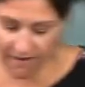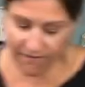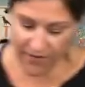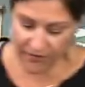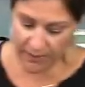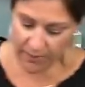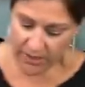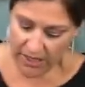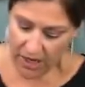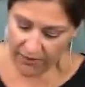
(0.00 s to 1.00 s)

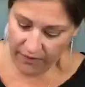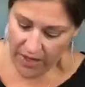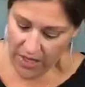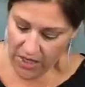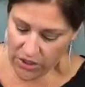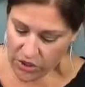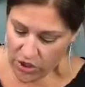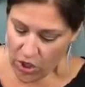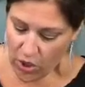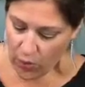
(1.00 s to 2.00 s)
50% off.
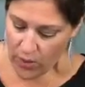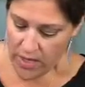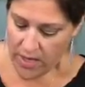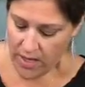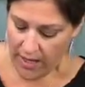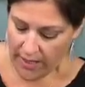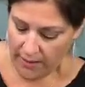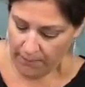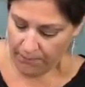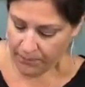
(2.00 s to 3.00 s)
So
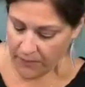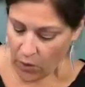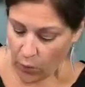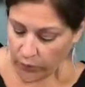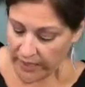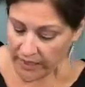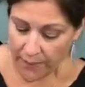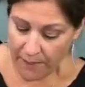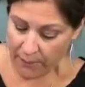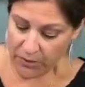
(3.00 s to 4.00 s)
um, only club
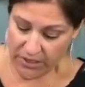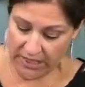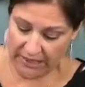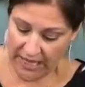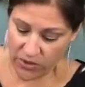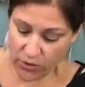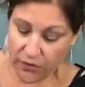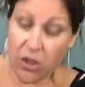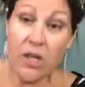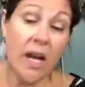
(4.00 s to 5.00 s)
members get that. So if
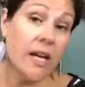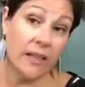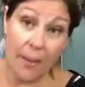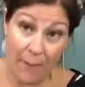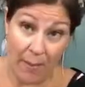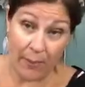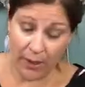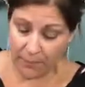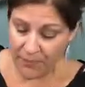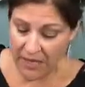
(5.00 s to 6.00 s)
you're not a club
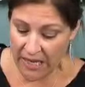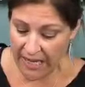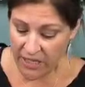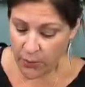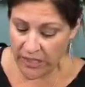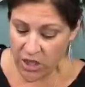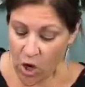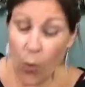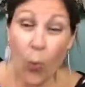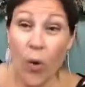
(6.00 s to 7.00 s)
member and you want to
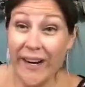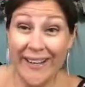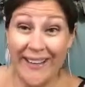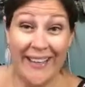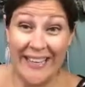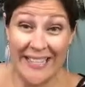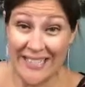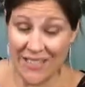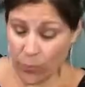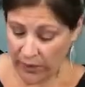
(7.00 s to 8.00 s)
know what it
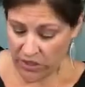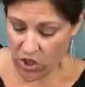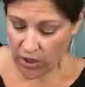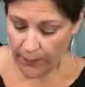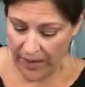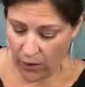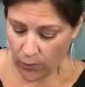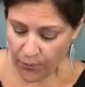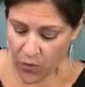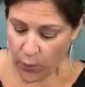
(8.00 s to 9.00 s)
is, what it's all
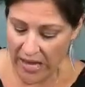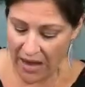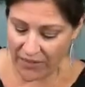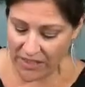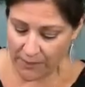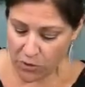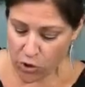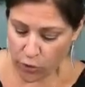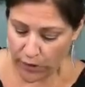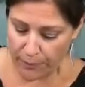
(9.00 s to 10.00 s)
about, we have a
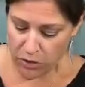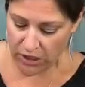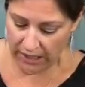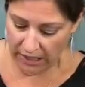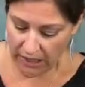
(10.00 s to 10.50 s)
subscription